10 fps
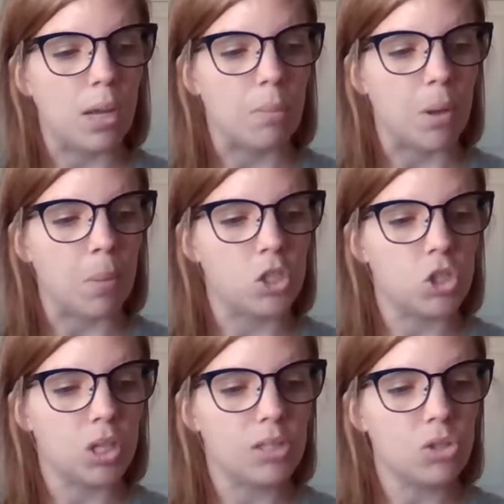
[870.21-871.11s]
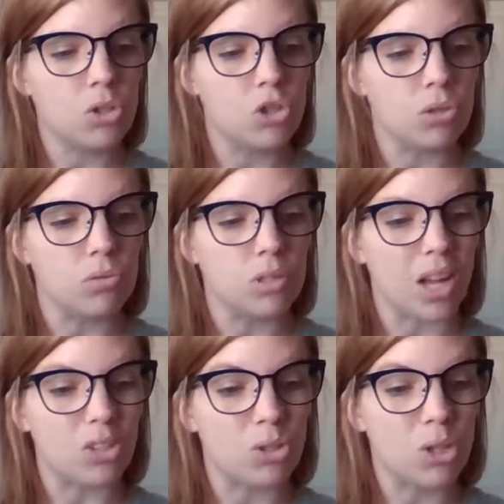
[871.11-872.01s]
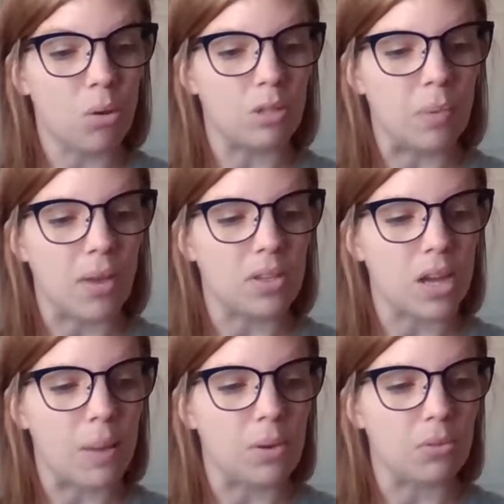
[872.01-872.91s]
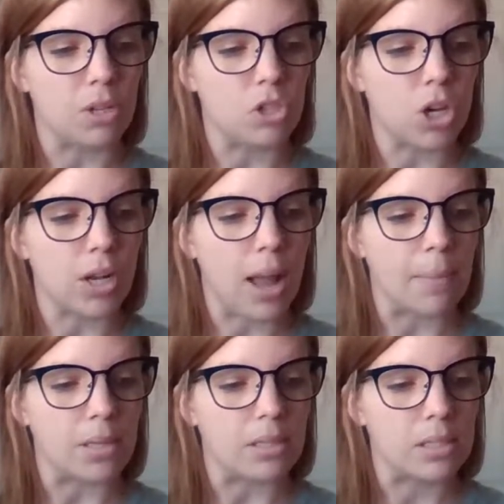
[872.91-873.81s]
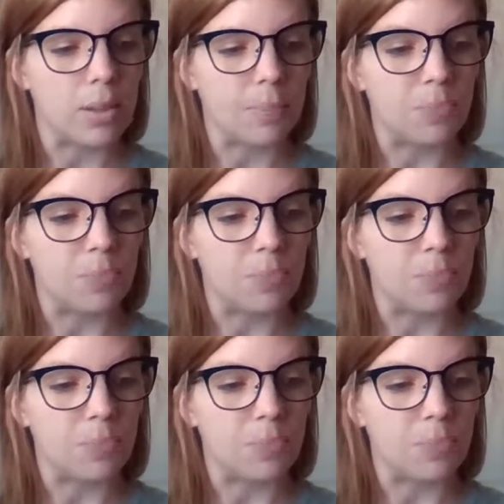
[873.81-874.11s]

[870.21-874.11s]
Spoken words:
but my jeans and shoes got soaked by the time we reached our cabins.